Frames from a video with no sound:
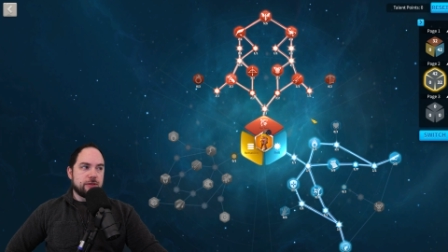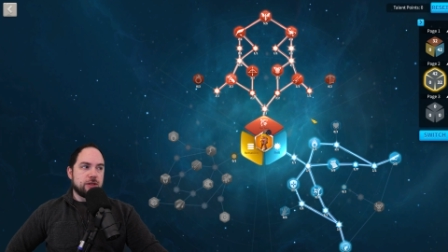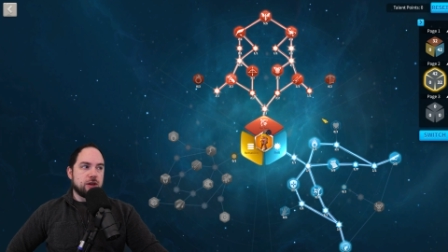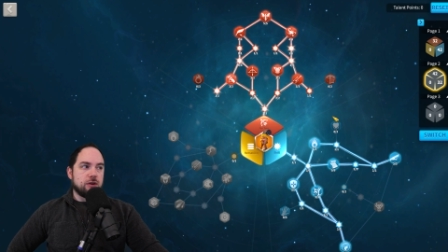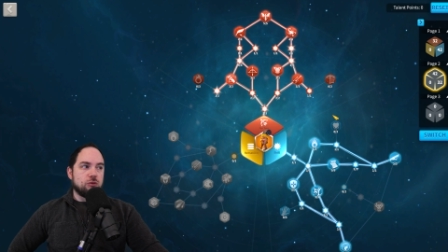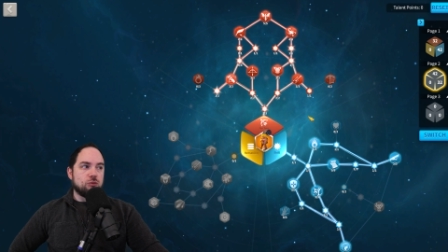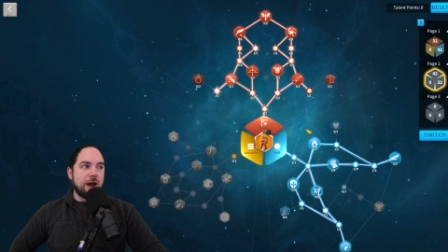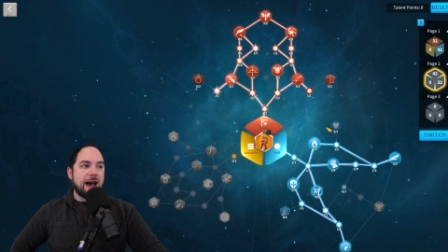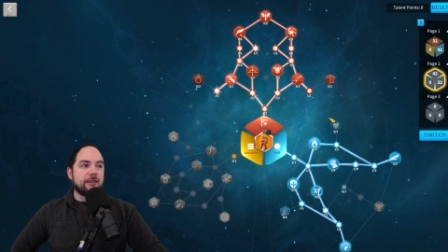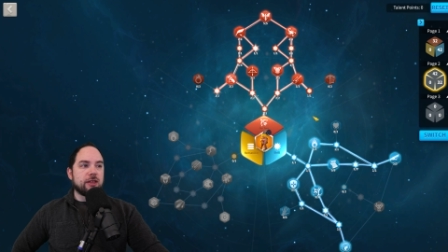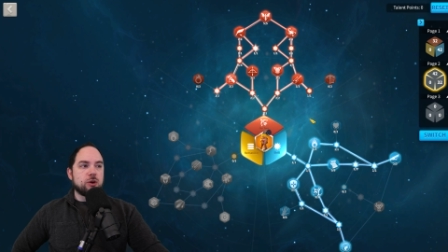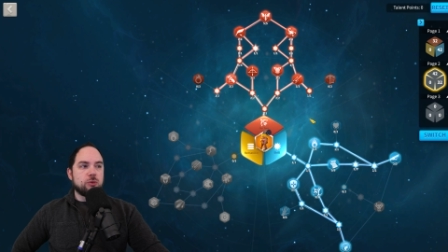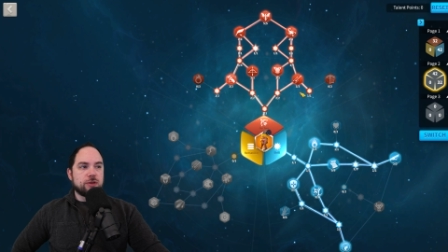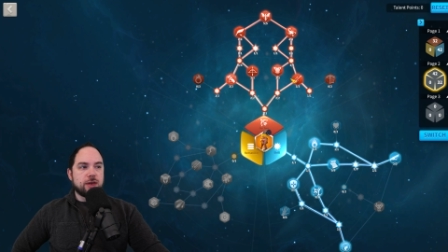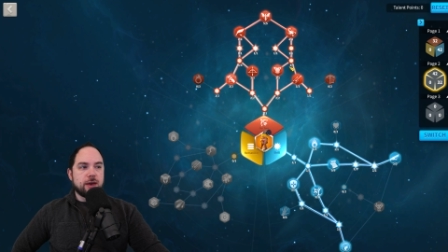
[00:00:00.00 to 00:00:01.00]
The
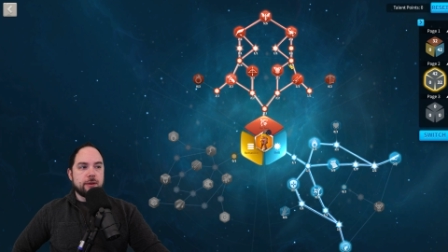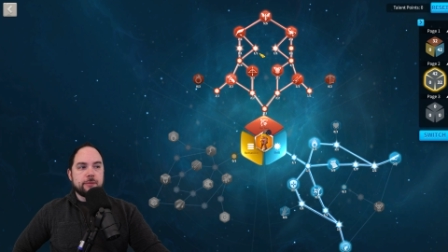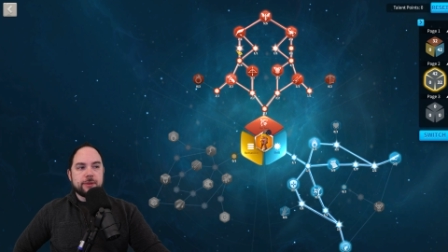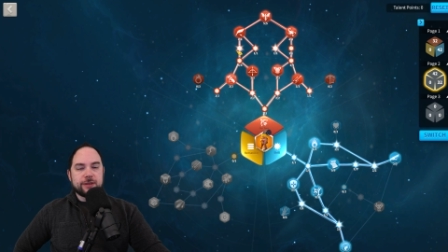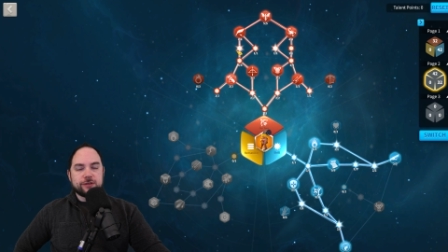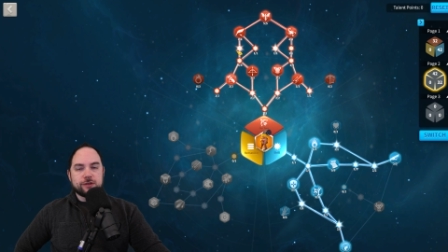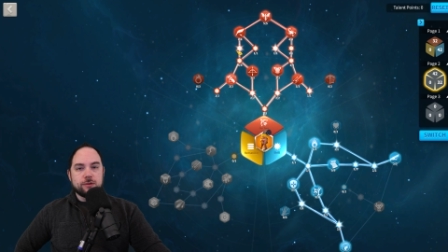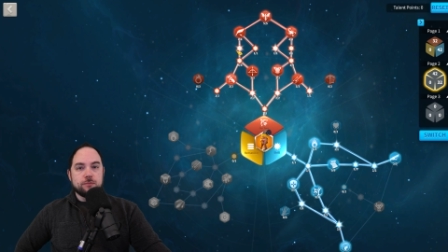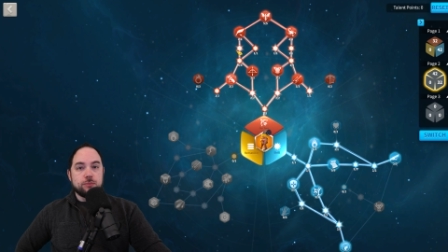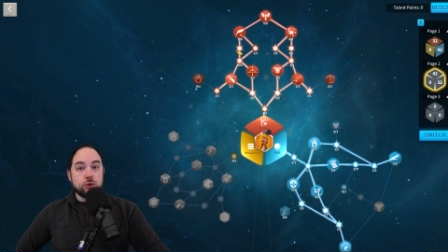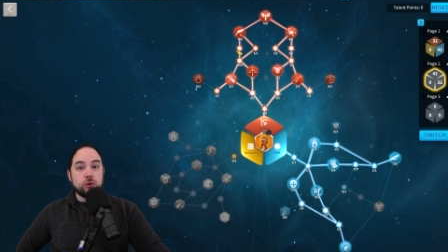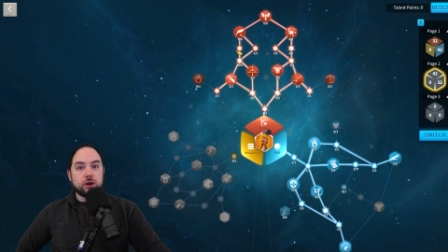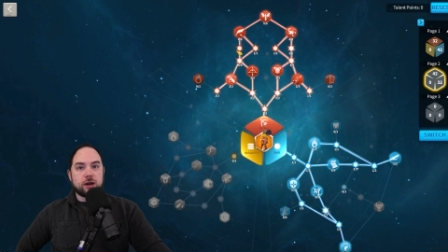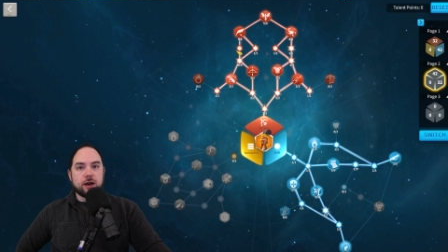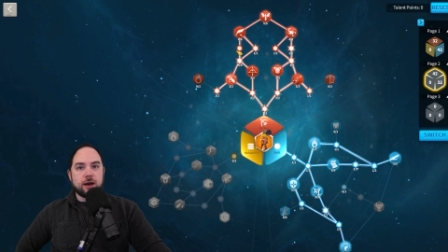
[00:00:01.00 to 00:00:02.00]
rally with him is
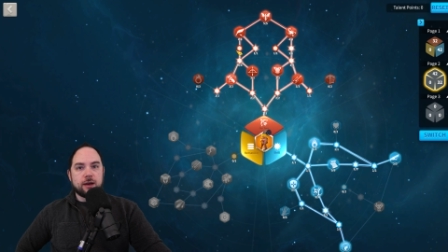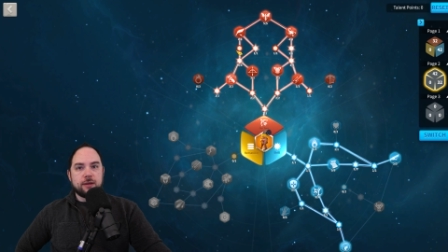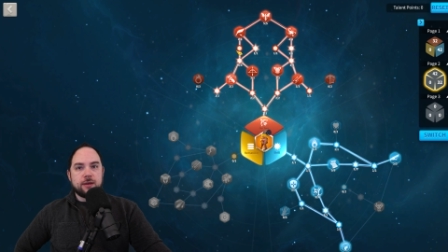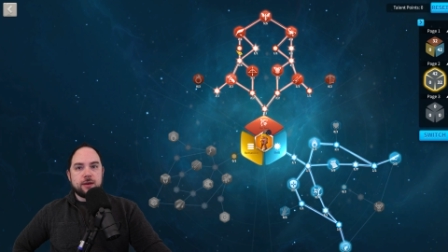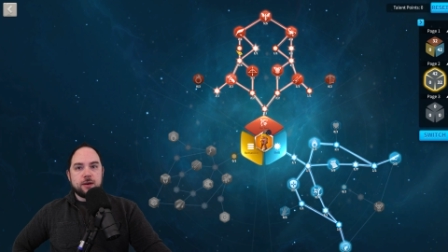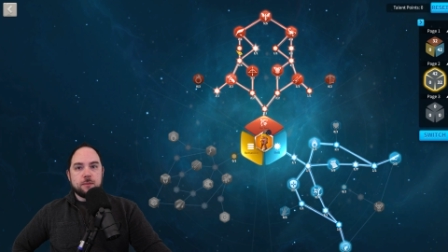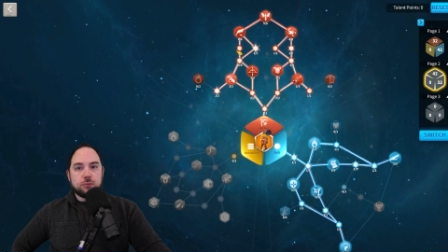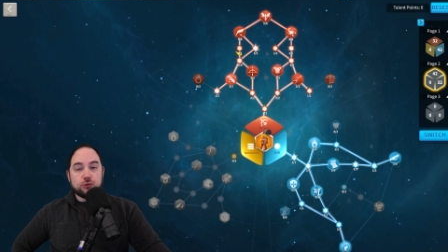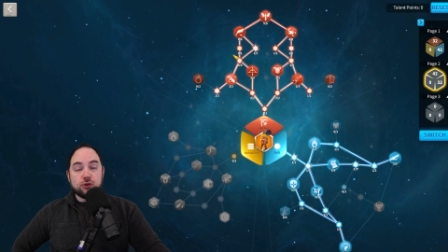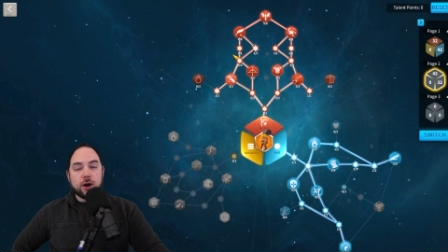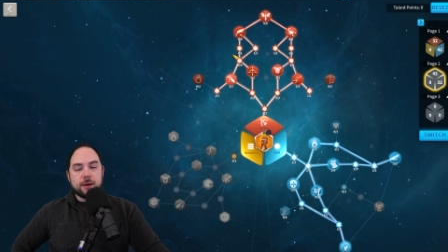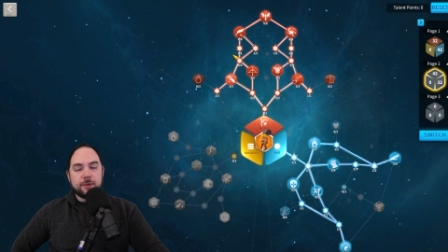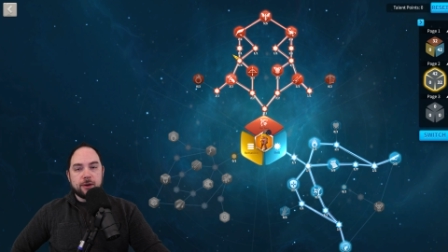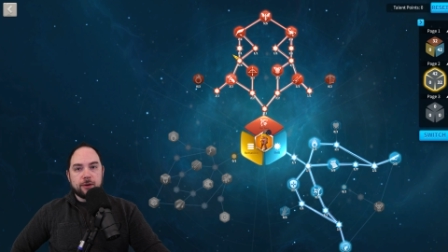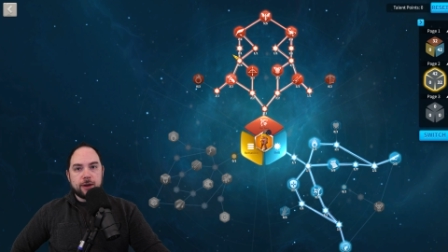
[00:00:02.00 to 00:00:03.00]
Boudica
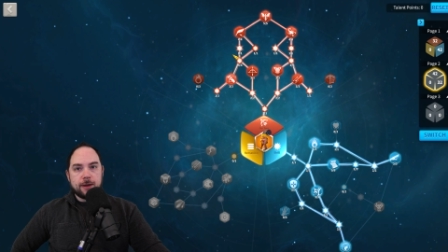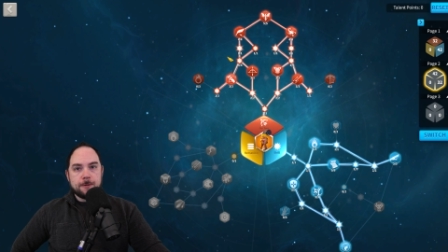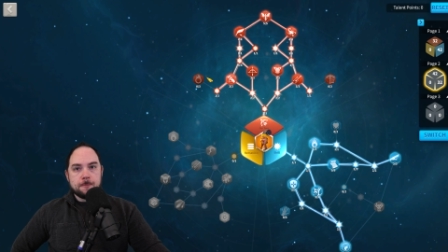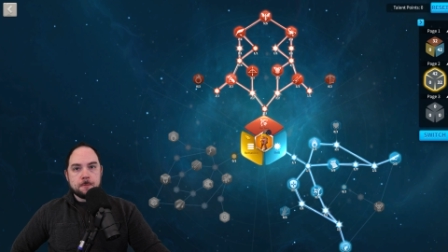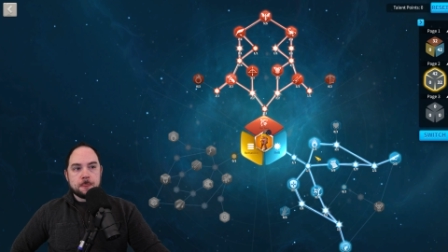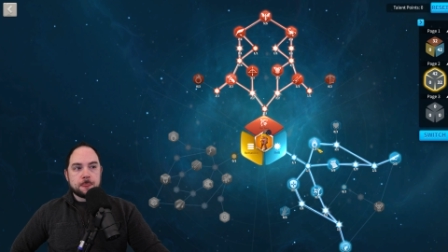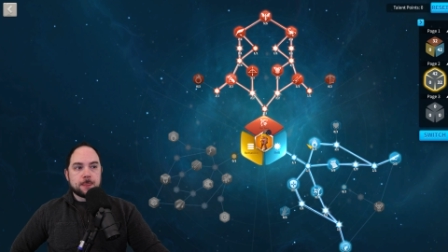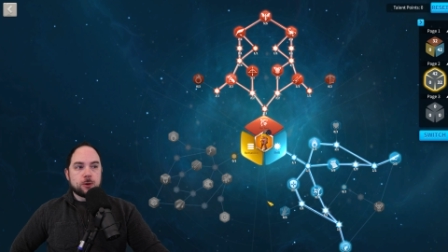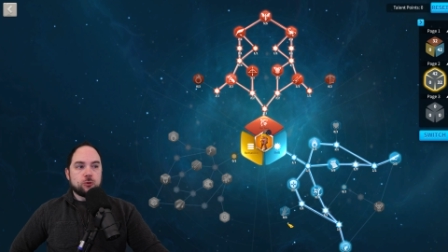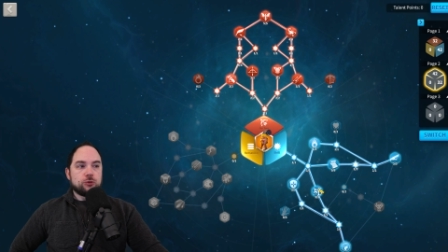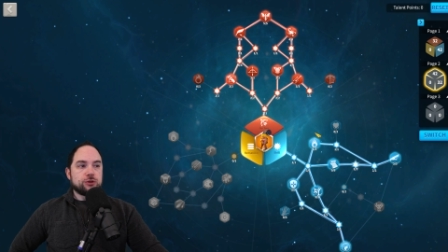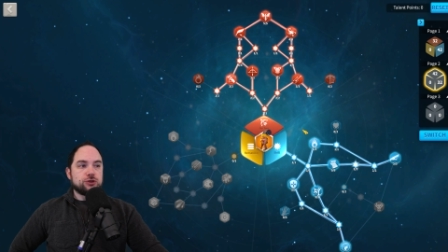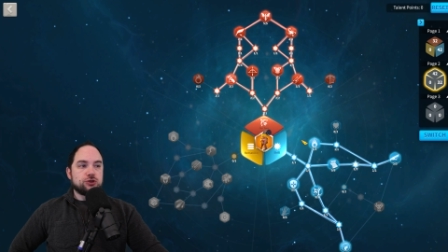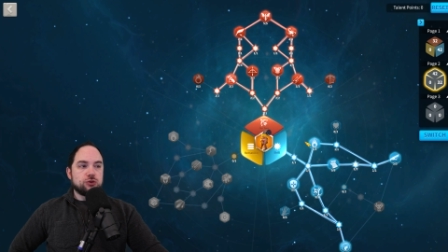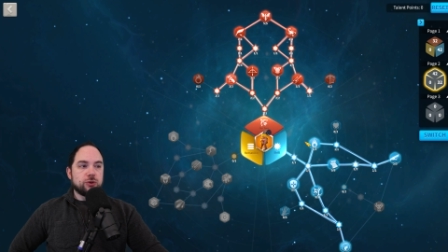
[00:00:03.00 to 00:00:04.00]
primary
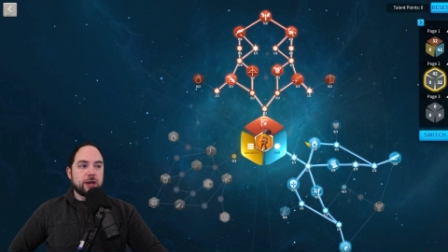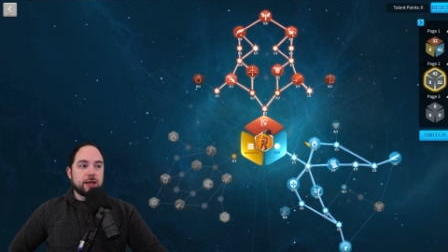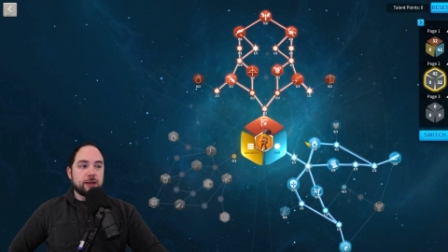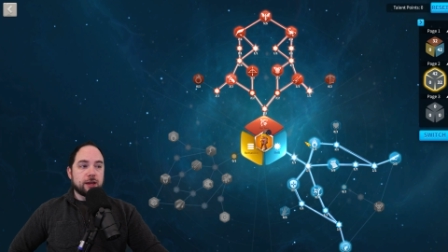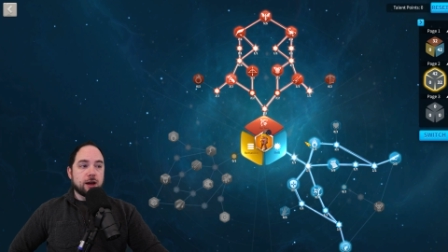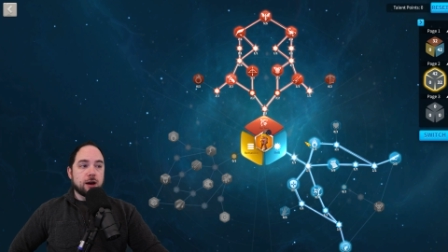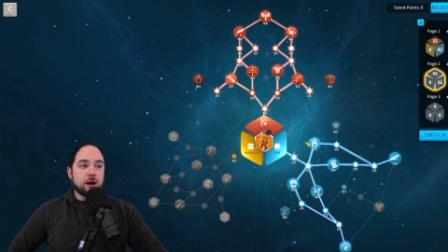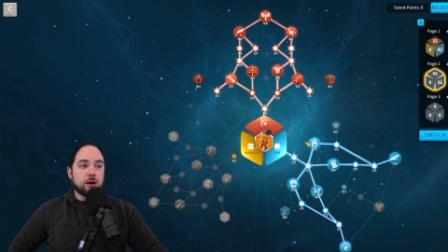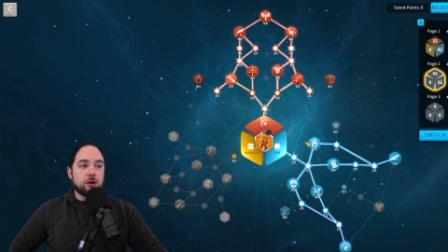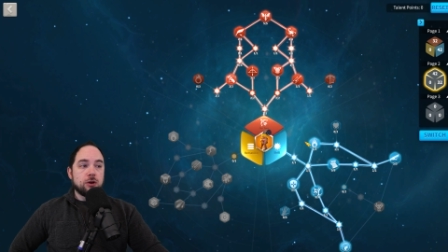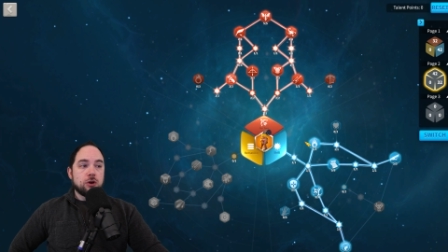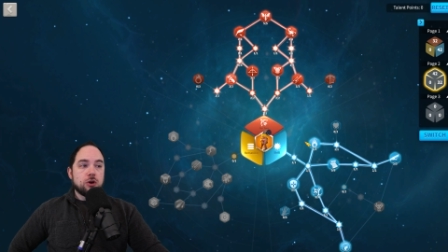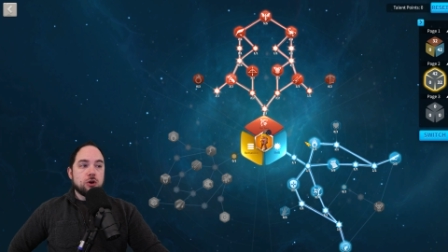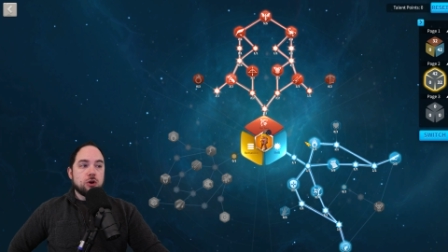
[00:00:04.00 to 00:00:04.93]
with Zhuge Liang,